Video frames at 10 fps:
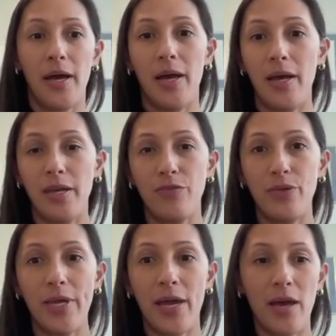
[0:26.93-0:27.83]
If
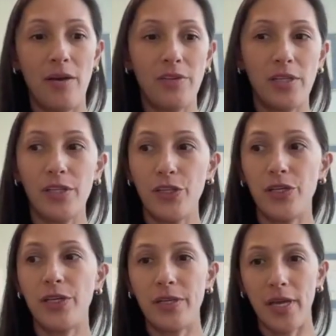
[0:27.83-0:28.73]
we have a
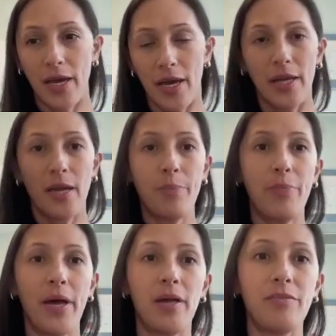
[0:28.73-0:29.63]
look at a
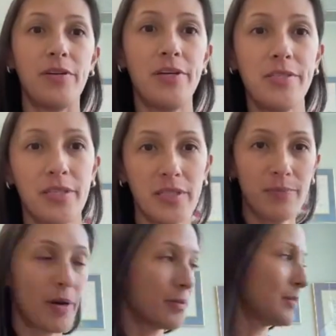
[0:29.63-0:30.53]
pelvis, it's probably